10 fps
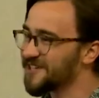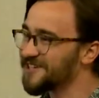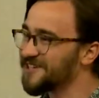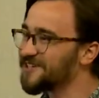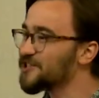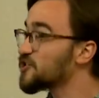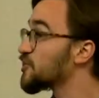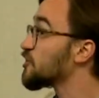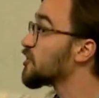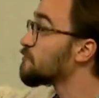idea to just
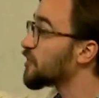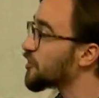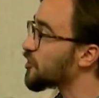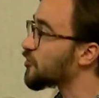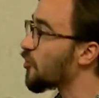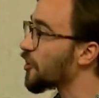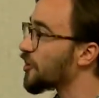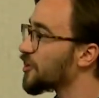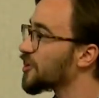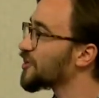completely ignore
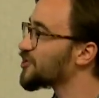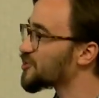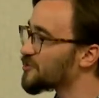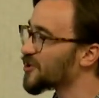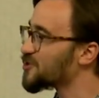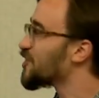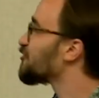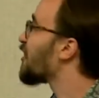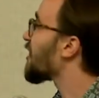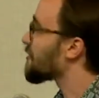it just because you didn't
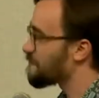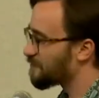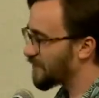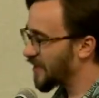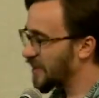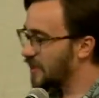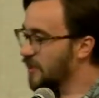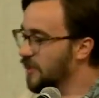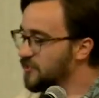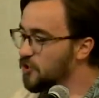write it.
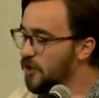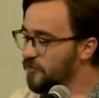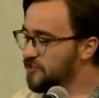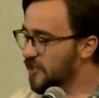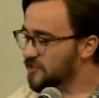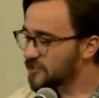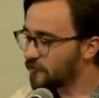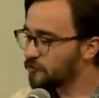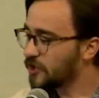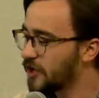So in this case,
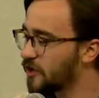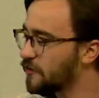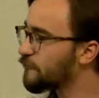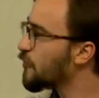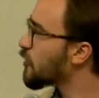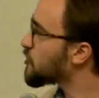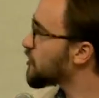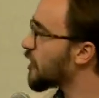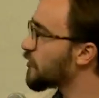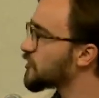if we of focus
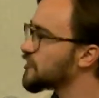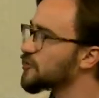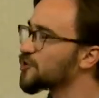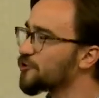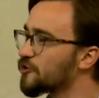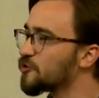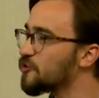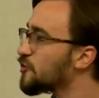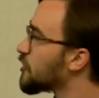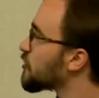in on this and do a little
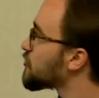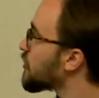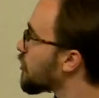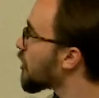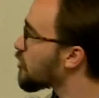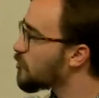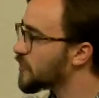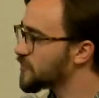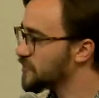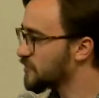Googling and say, okay, well,
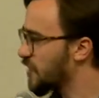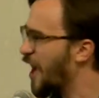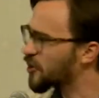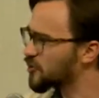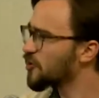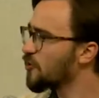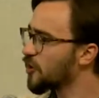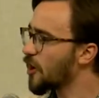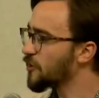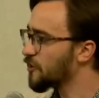what's actually going
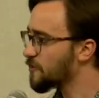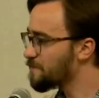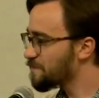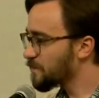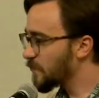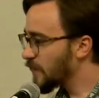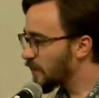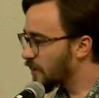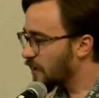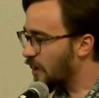on here?
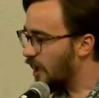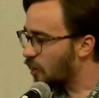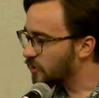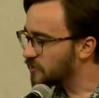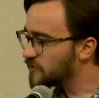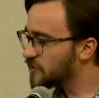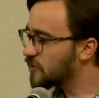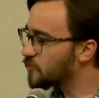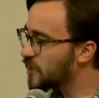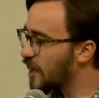We can see
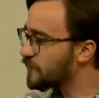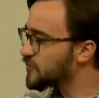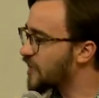that we have this